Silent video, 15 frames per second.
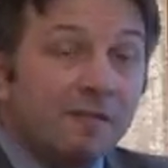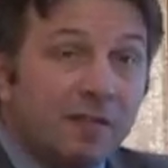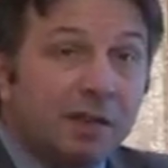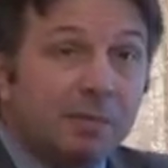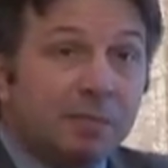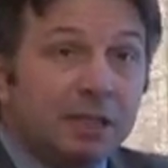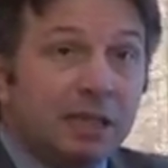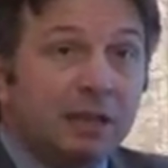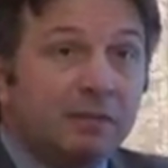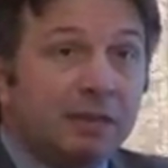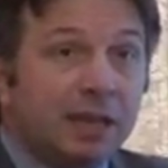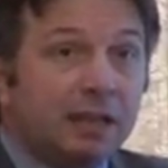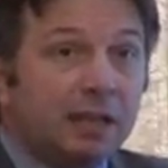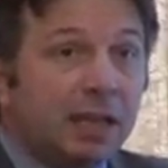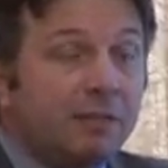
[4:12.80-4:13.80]
We believe
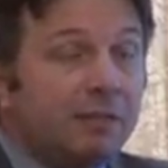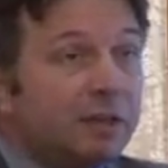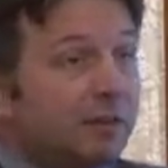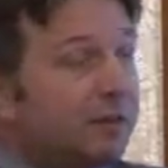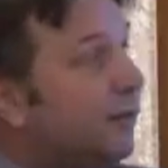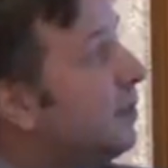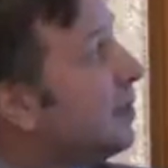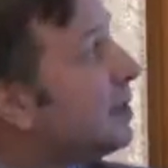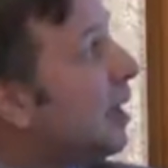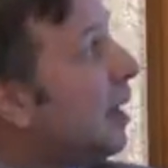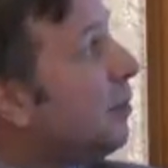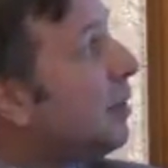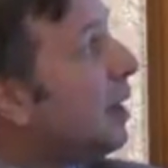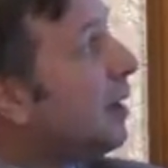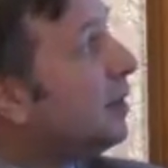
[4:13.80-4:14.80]
that even if
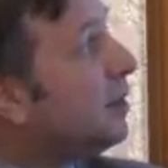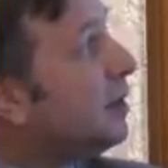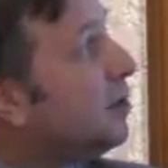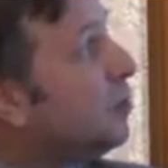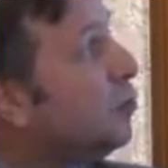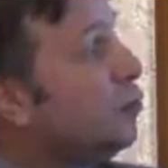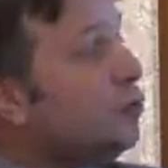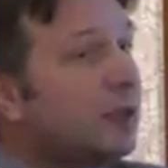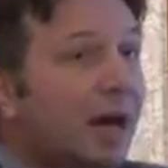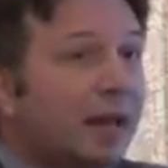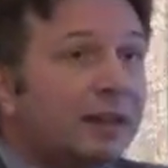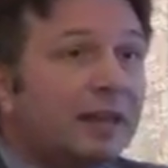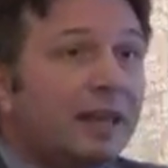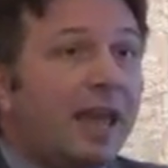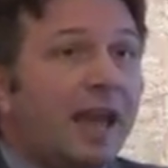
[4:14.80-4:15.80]
some countries do
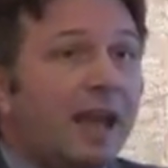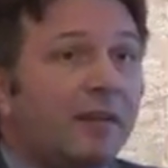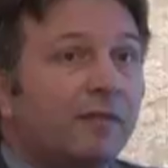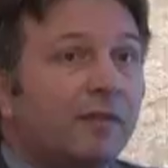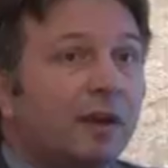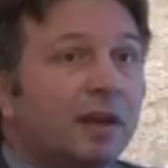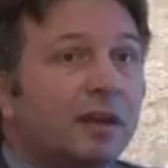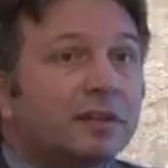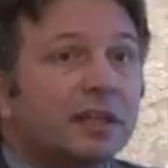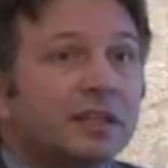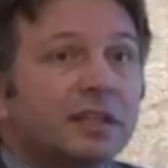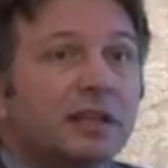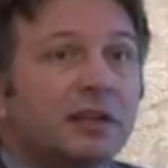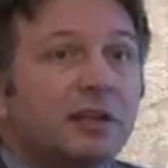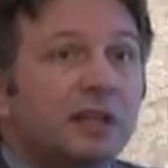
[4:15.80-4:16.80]
not have
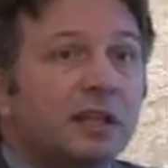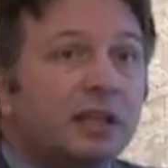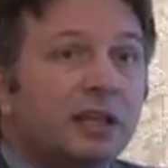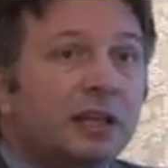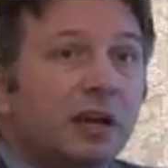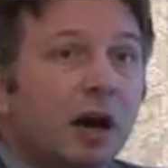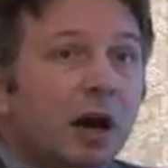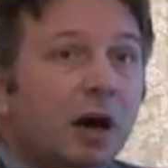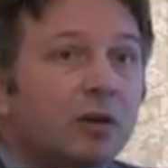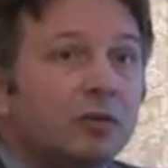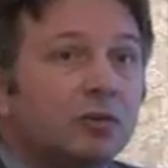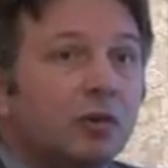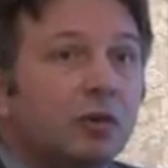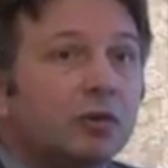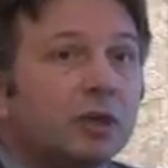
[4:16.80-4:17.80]
such a clearinghouse
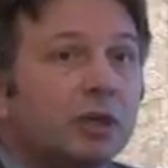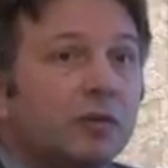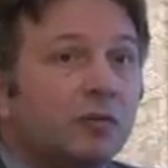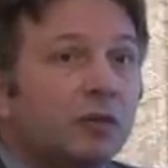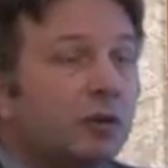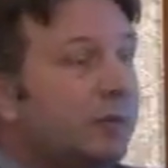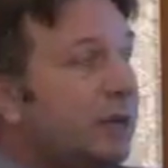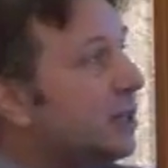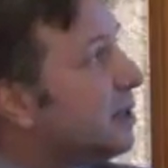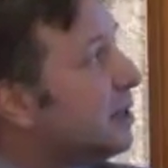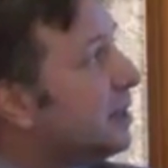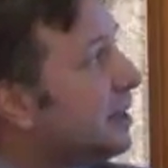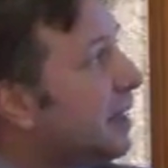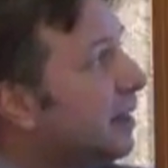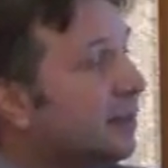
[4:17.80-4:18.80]
or information
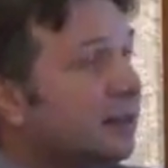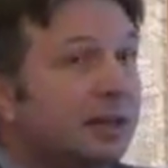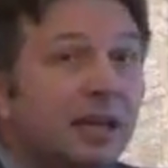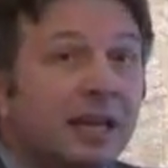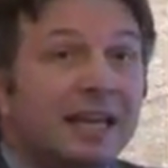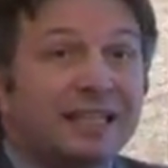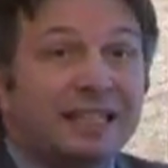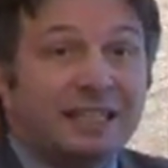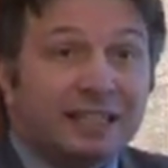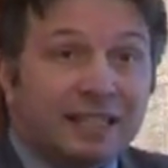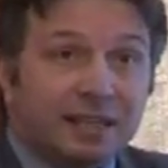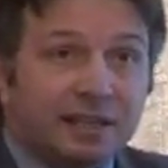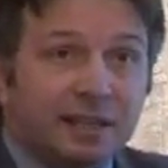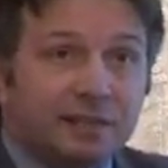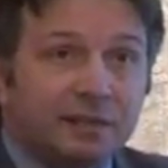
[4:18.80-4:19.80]
center, it is
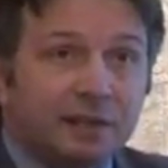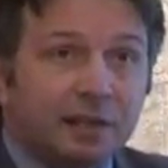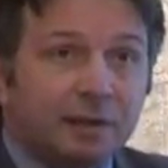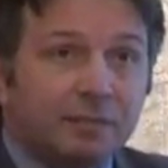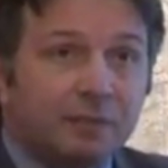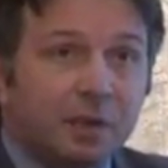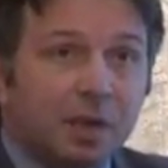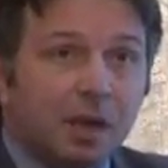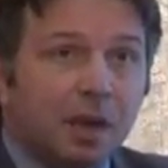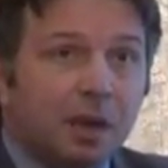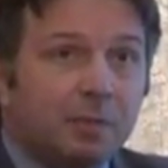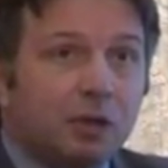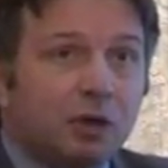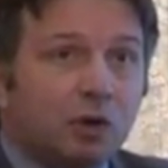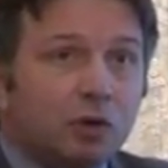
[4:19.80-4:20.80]
necessary,
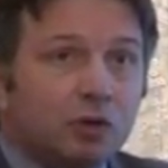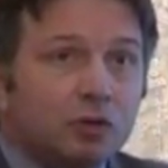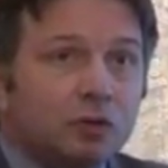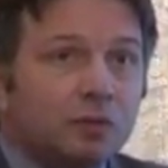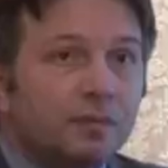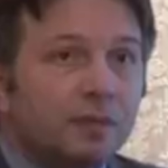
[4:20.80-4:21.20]
because